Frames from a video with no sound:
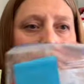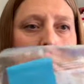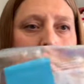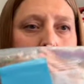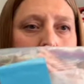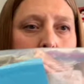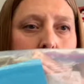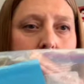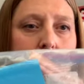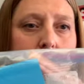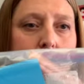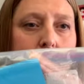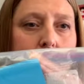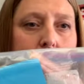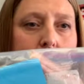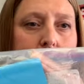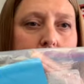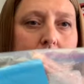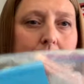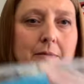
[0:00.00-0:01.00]
I really do
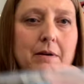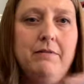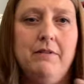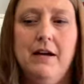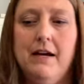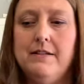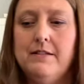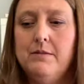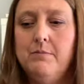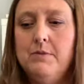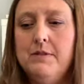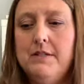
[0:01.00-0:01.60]
like them. I've got some